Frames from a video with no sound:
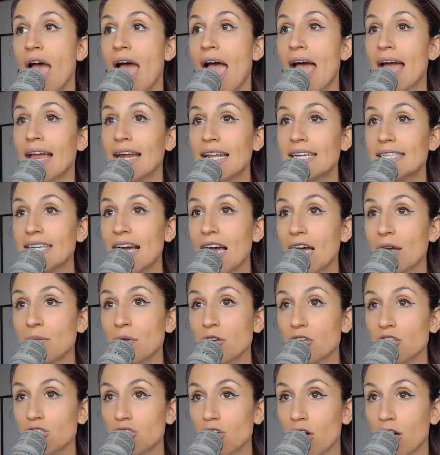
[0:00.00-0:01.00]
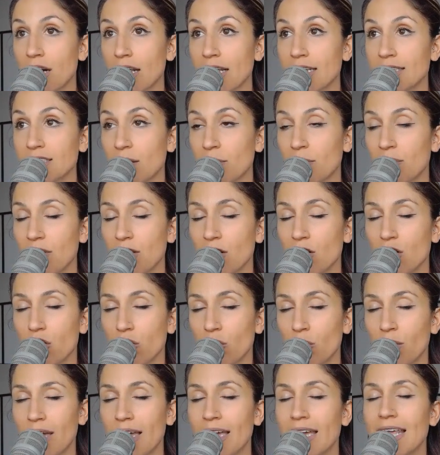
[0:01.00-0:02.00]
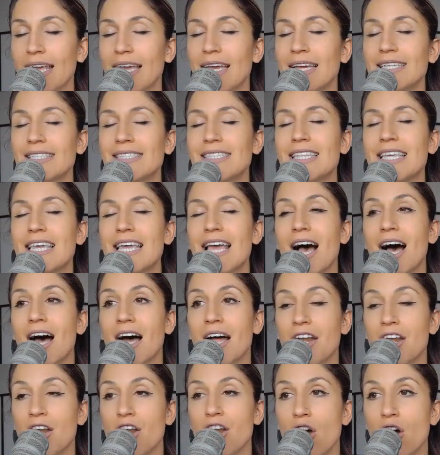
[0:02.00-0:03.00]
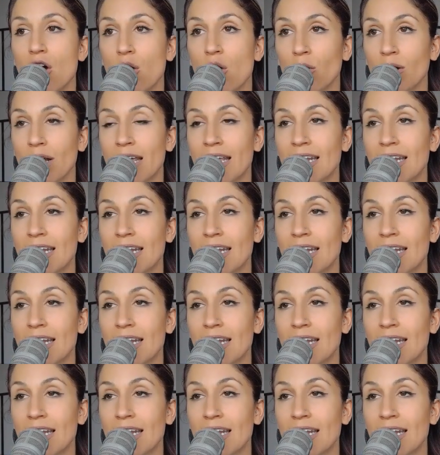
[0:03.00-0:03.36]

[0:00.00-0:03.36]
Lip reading: Anytime you're starting something new, it is the unknown.